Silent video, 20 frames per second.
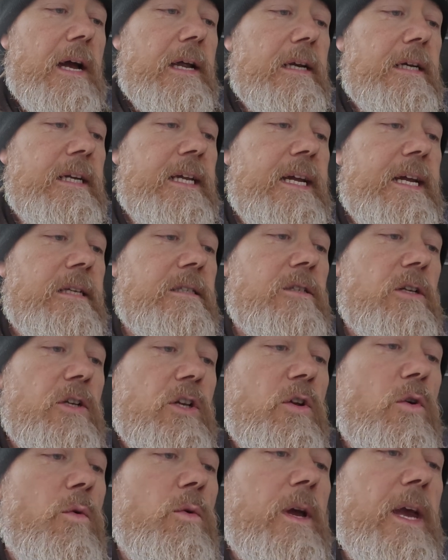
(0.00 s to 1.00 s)
Needs
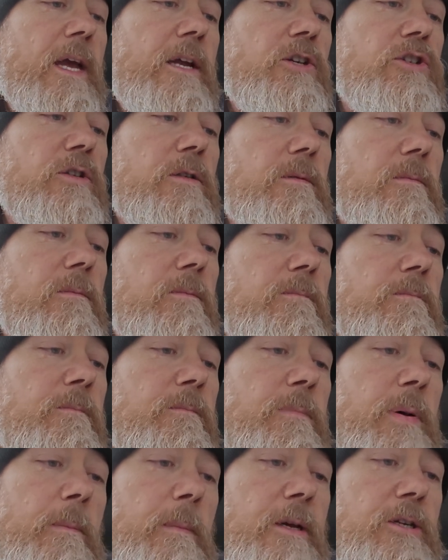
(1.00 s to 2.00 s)
location
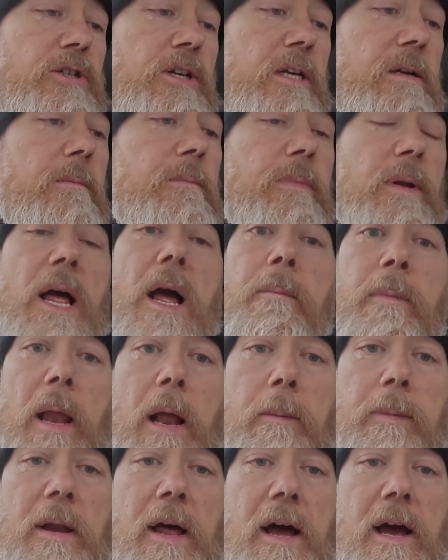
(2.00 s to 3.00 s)
permission, blah,
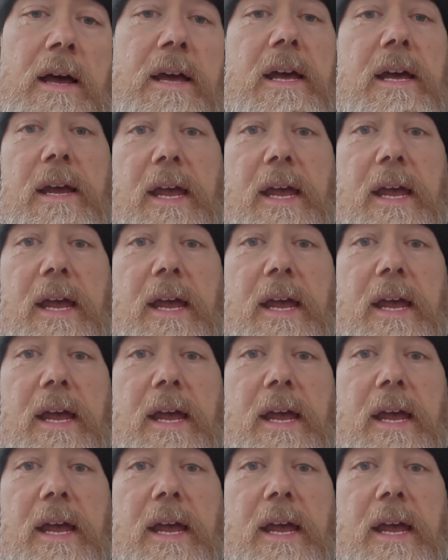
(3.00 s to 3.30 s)
blah, blah.